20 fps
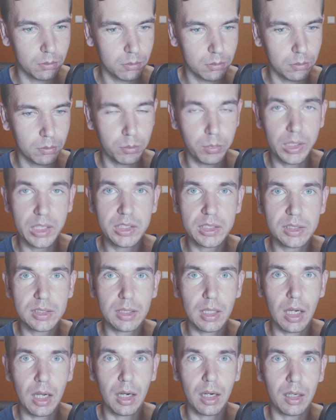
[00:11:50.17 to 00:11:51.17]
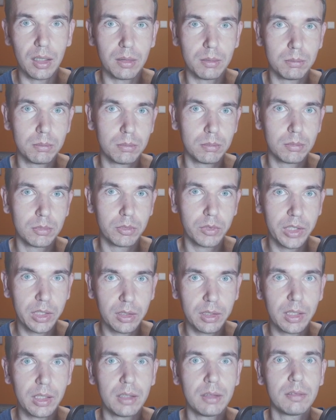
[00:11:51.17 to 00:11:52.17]
bridges are
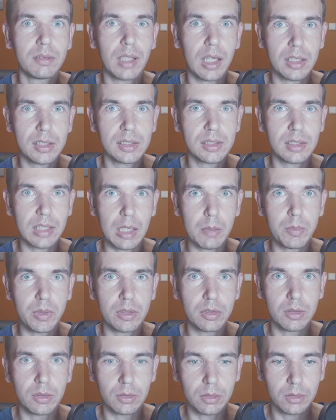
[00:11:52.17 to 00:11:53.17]
really nice step in